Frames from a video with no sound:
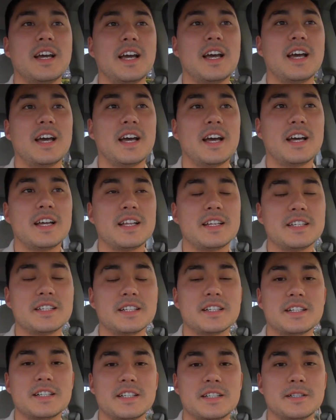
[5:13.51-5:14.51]
And
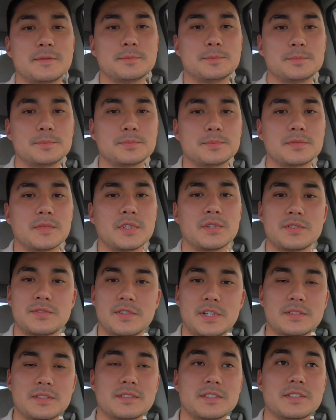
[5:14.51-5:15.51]
um, it was
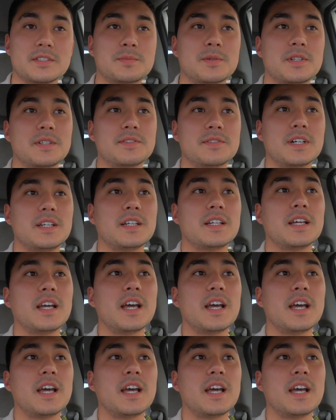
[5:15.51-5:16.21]
fun. It was pretty fun.